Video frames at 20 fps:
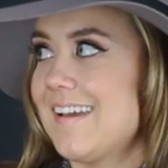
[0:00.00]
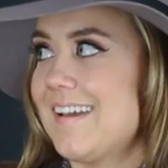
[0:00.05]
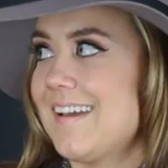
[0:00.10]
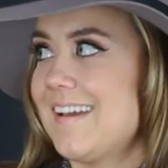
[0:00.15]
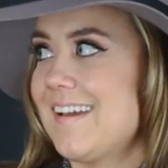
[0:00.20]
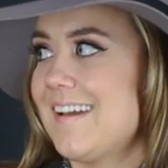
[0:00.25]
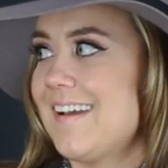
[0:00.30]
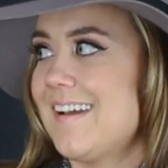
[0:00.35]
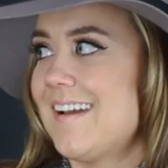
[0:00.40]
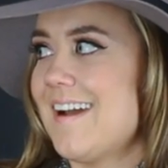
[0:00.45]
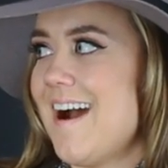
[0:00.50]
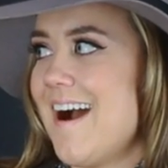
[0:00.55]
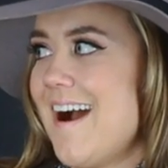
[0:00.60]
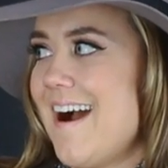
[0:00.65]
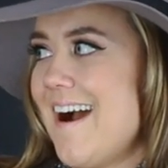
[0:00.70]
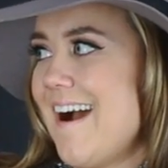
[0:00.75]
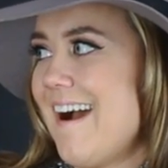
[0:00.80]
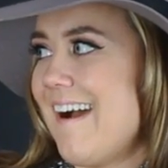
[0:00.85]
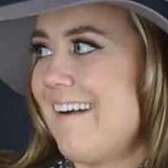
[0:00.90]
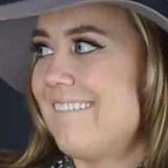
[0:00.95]

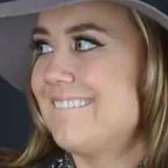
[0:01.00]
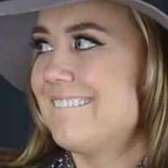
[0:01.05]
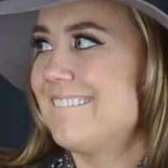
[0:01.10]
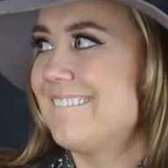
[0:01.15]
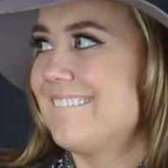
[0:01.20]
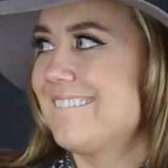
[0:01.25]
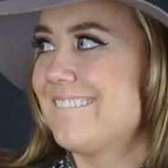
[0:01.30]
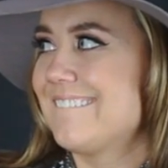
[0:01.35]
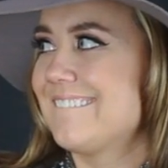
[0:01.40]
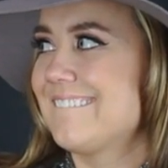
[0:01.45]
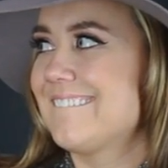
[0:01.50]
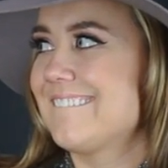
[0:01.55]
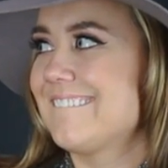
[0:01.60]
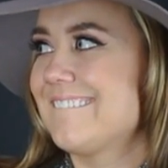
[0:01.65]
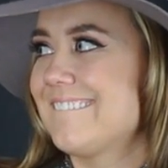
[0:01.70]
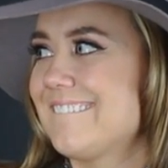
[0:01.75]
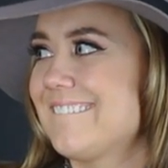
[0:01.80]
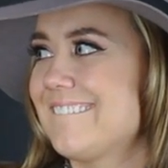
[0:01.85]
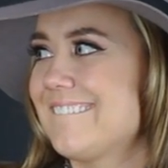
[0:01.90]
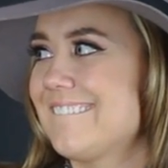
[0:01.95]

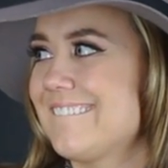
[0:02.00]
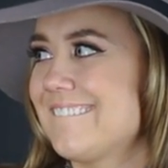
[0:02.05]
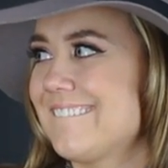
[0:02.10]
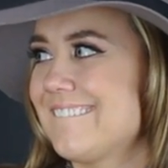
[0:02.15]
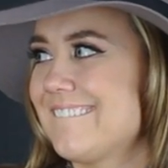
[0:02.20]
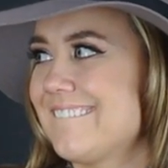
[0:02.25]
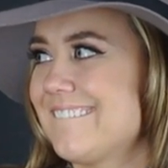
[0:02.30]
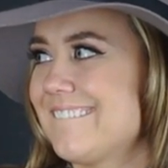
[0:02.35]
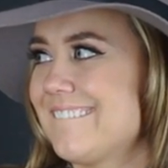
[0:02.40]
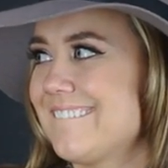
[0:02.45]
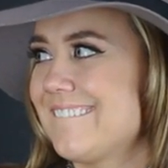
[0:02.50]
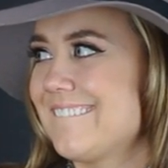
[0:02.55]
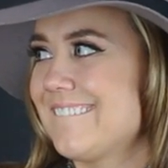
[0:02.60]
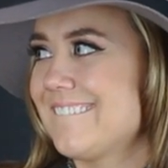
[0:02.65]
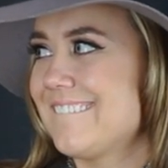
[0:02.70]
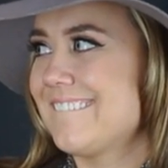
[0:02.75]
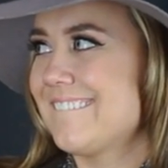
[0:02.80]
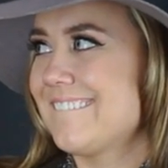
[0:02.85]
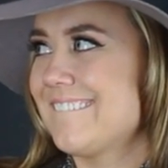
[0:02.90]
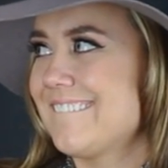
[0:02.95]

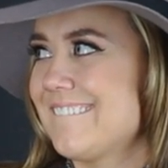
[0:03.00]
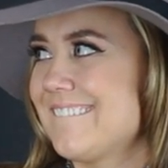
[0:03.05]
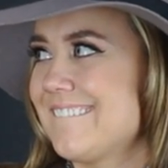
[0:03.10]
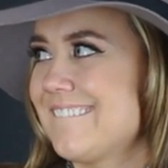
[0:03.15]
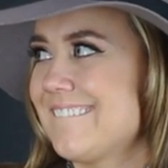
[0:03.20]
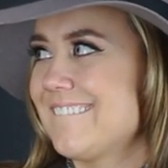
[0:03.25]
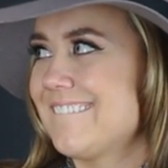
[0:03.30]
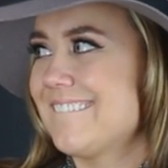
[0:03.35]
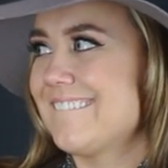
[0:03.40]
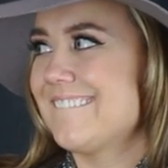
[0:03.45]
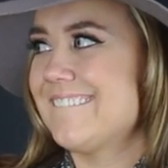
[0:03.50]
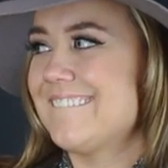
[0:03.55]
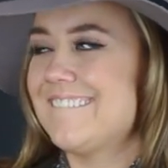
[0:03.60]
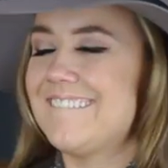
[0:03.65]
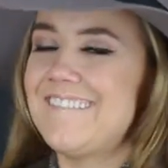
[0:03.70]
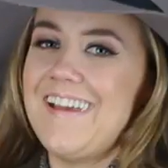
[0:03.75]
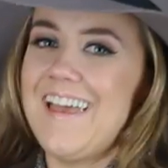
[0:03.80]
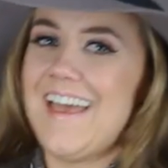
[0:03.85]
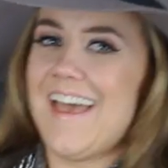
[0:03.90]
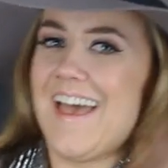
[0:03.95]

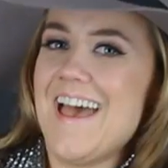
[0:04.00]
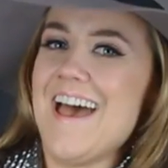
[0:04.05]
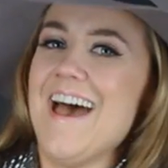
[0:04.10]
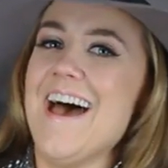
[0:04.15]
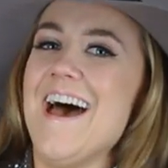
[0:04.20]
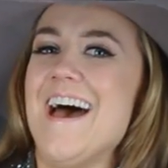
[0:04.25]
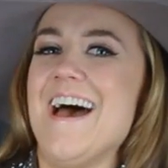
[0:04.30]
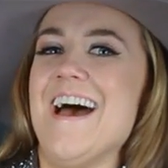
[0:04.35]
This person isn't speaking.